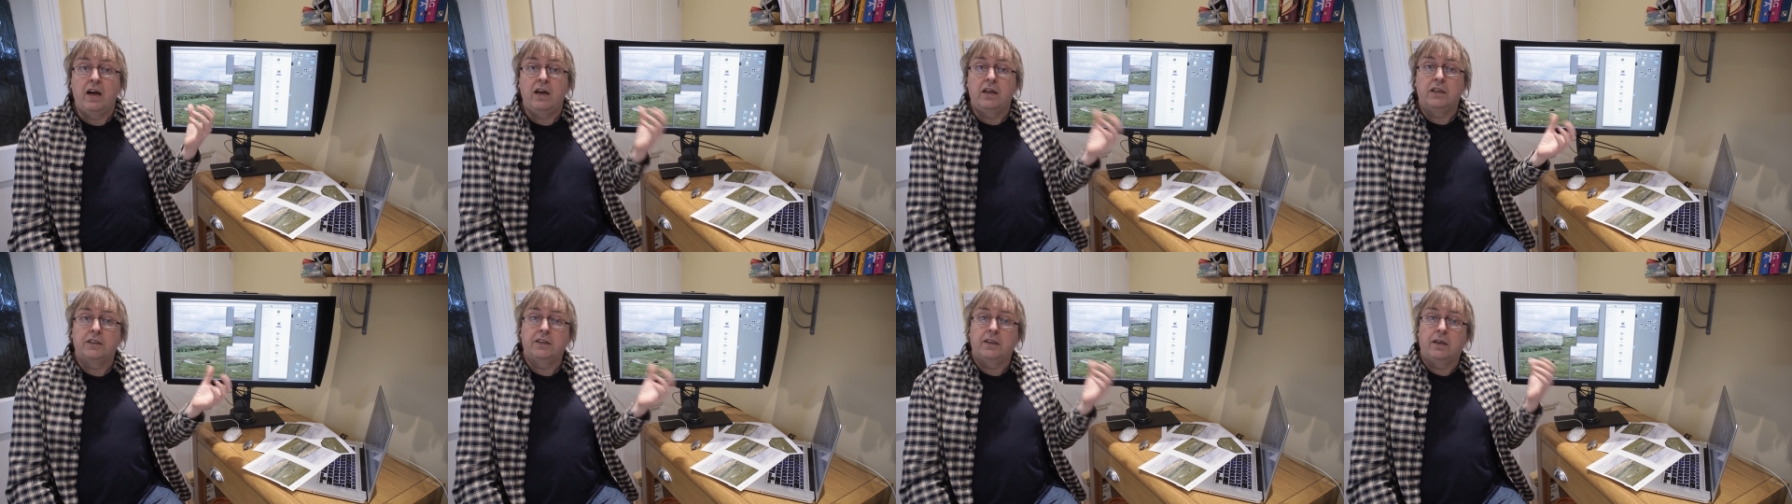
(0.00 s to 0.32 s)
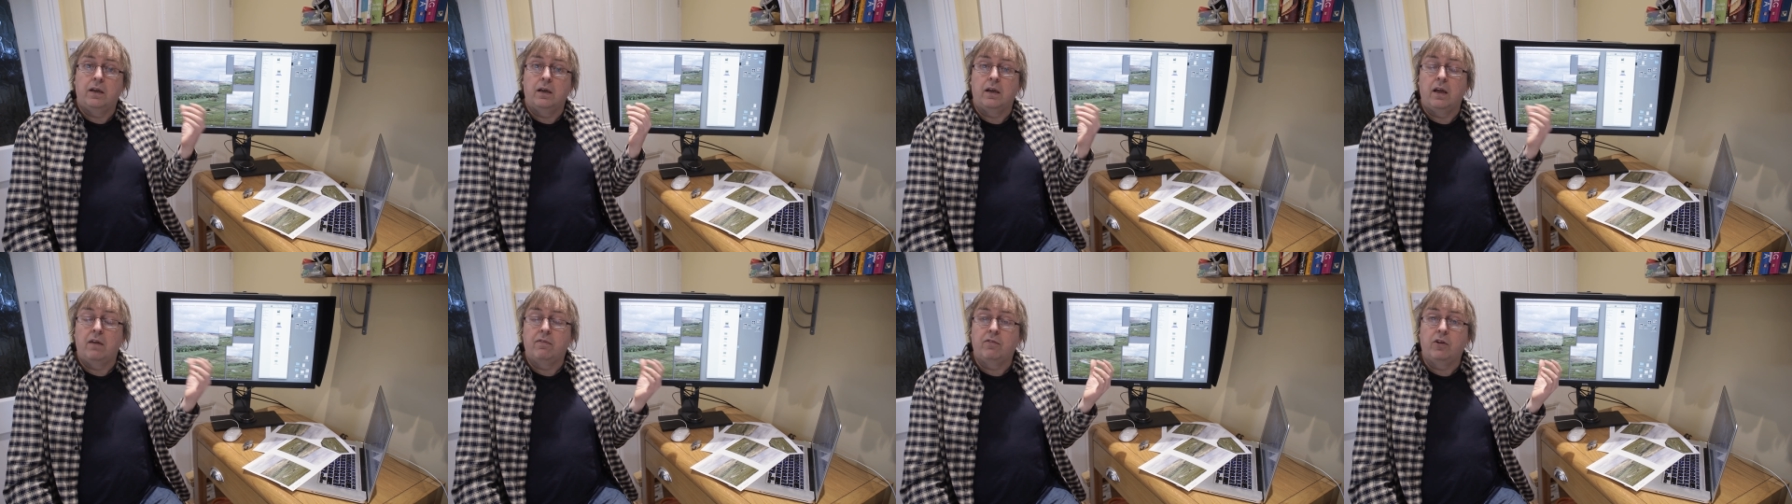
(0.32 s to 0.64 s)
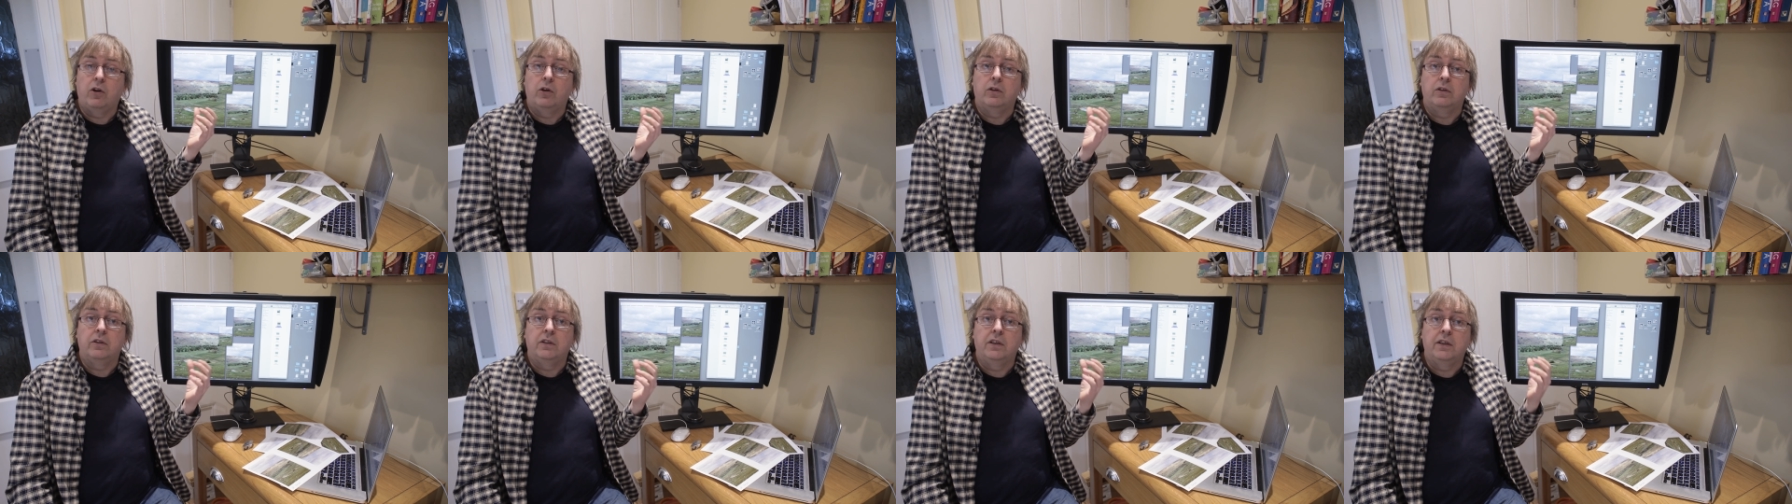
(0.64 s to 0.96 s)
article I've
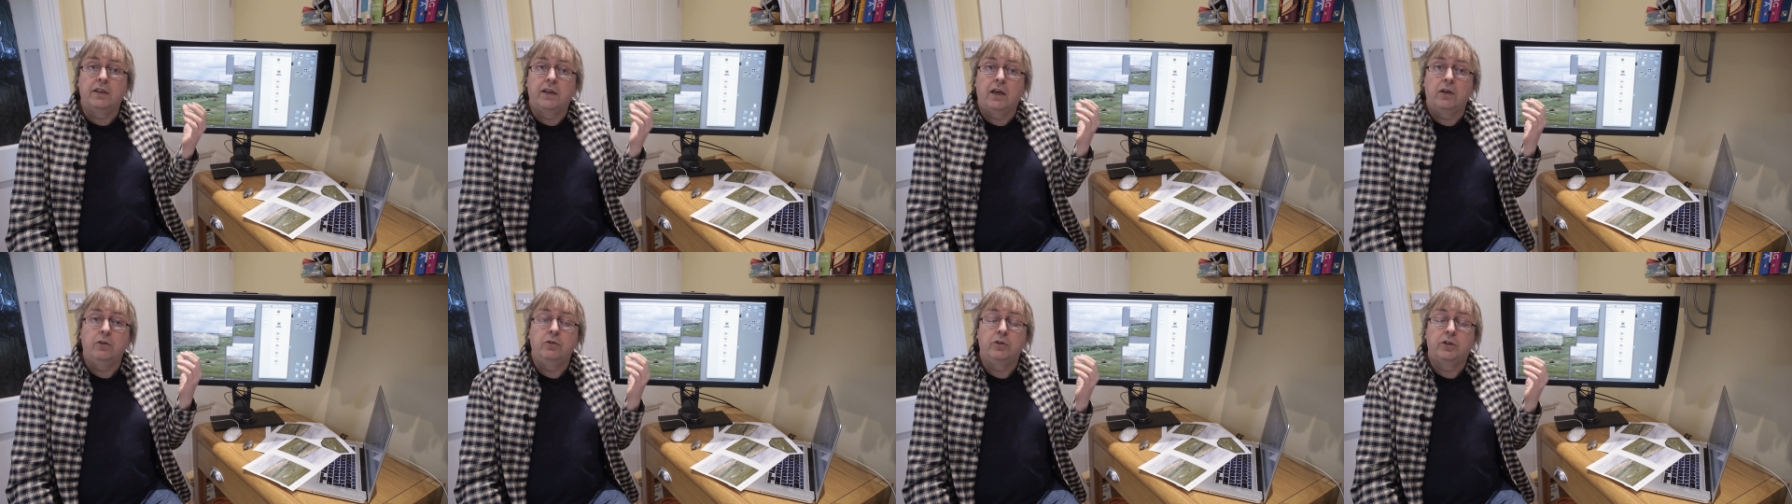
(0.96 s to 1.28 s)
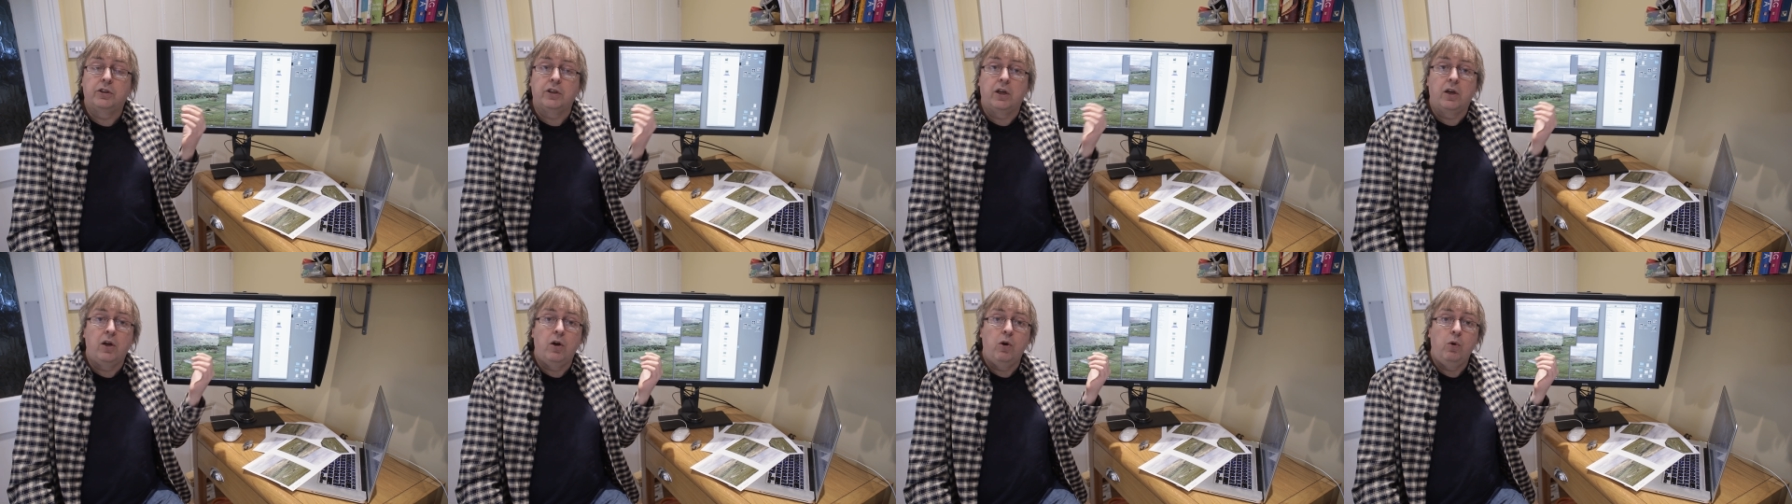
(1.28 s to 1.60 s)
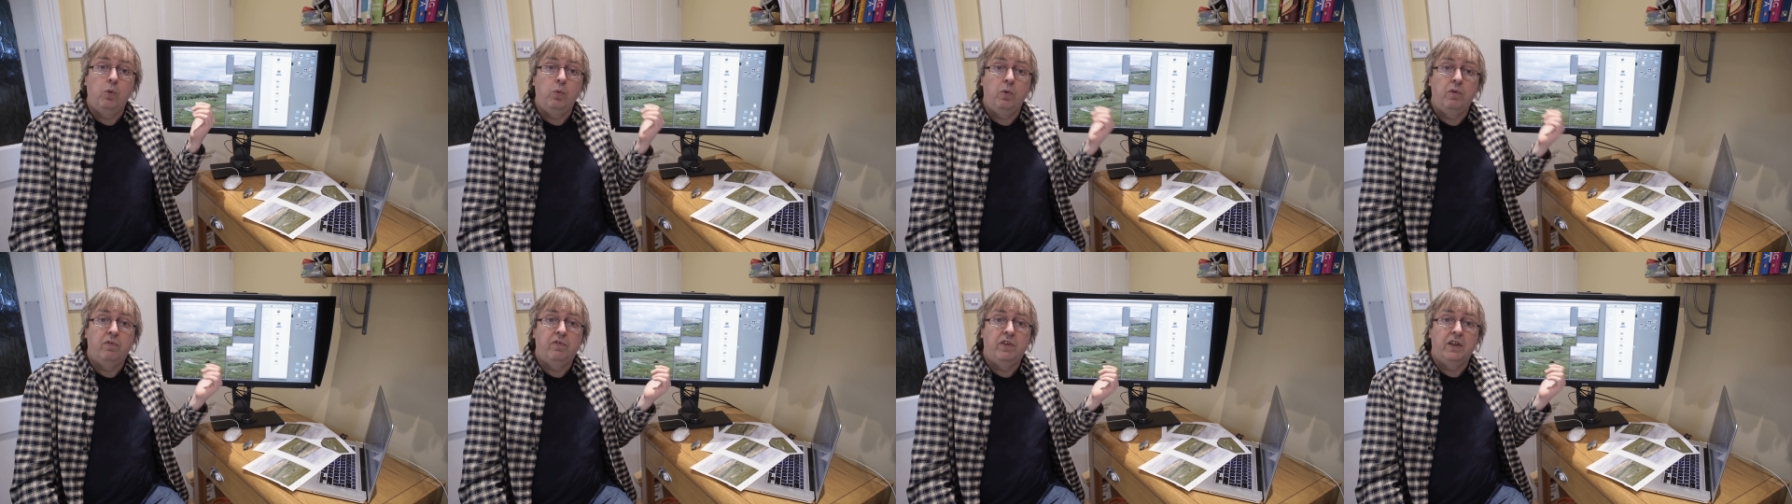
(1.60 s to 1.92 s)
got that goes
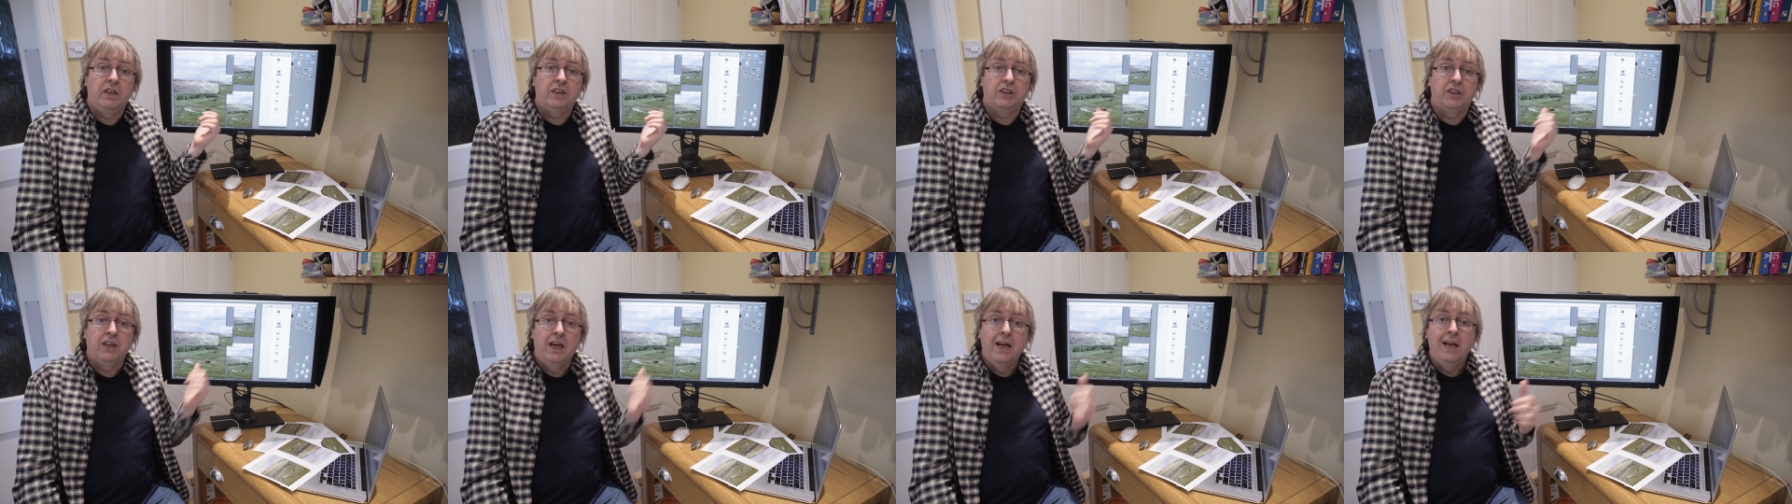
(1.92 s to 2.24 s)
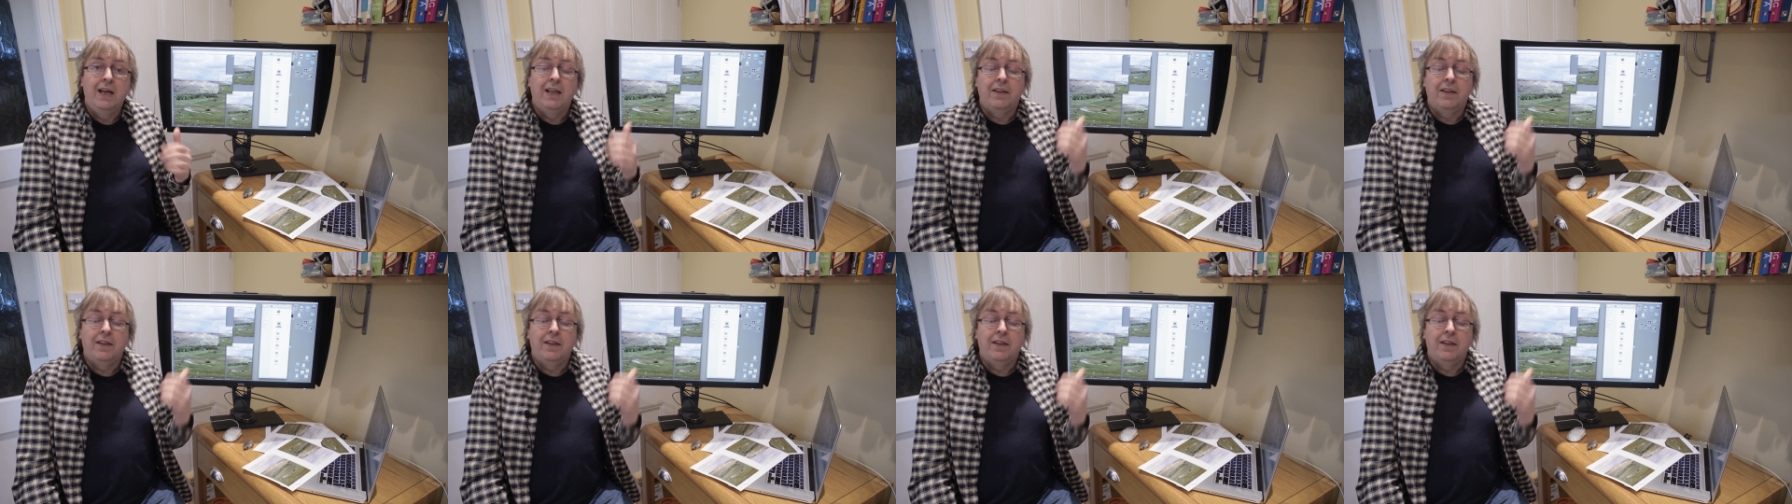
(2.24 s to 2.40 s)
along with this.